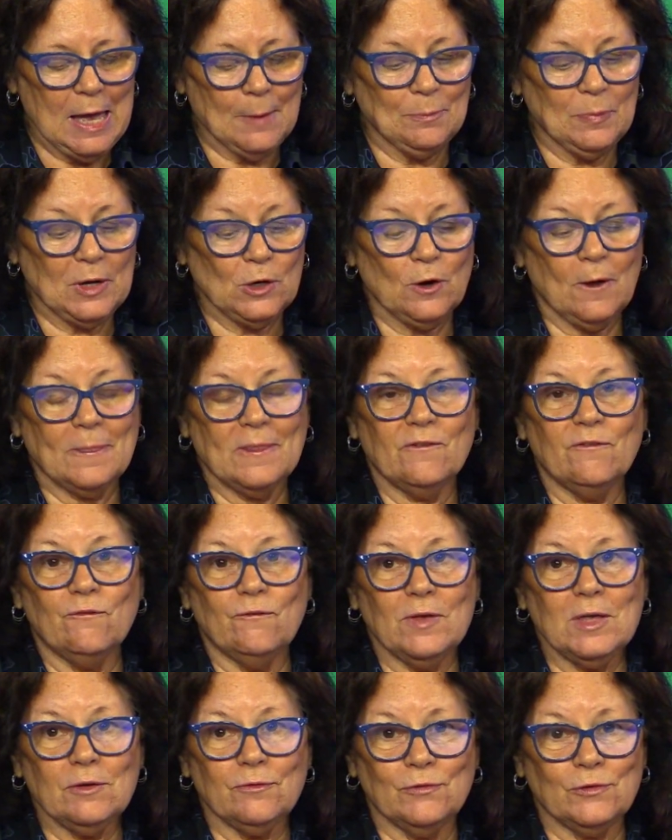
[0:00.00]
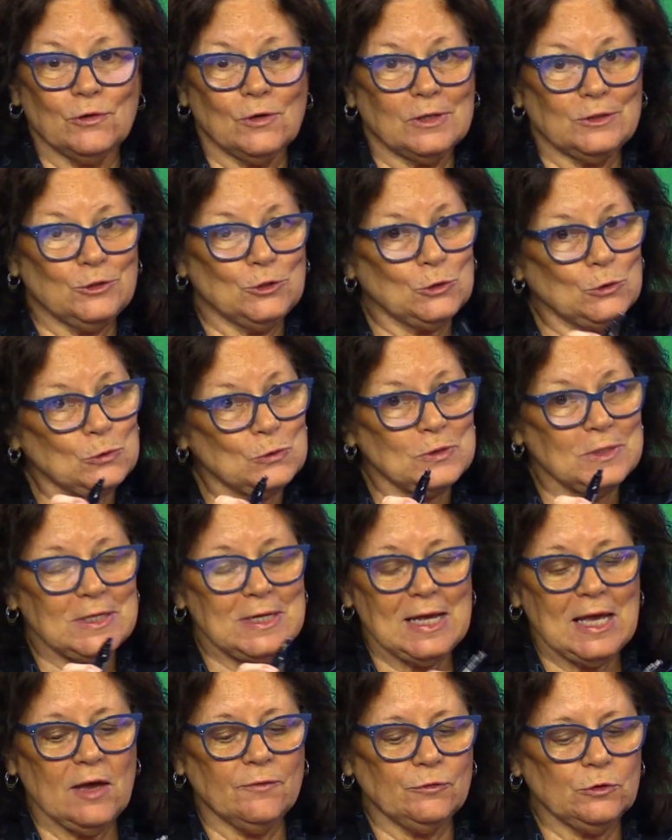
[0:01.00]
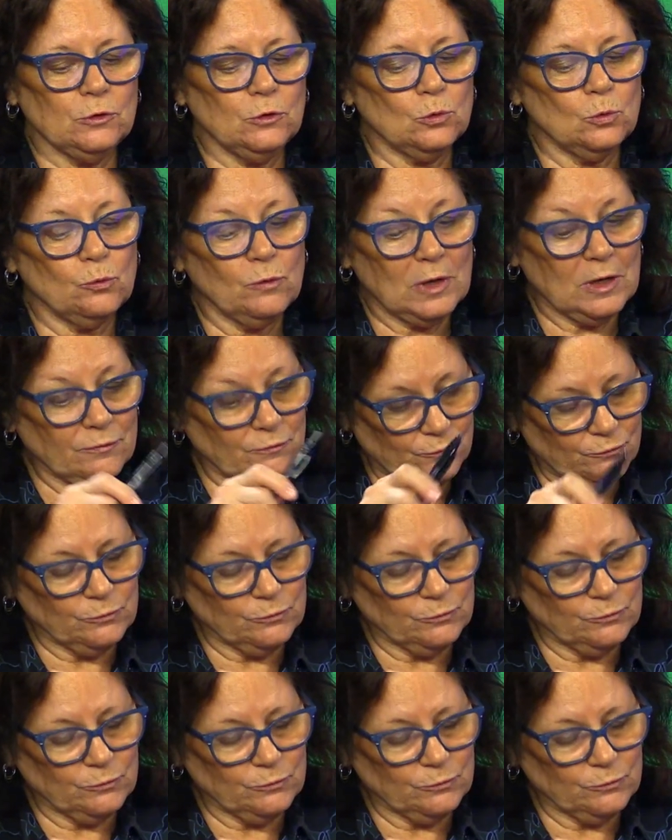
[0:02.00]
But on the 5th, on Tuesday, after you uh,